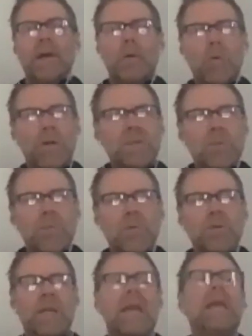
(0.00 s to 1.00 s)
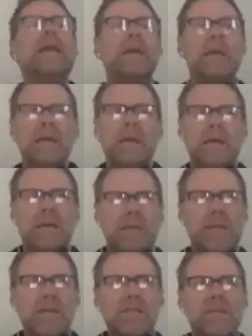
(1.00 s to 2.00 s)
uh, what's important. Haiti
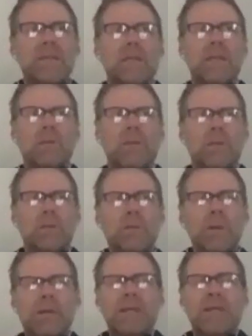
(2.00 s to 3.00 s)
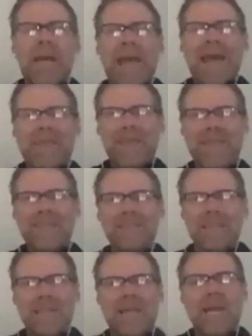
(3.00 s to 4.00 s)
doesn't look at
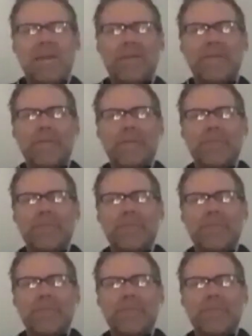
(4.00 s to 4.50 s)
this life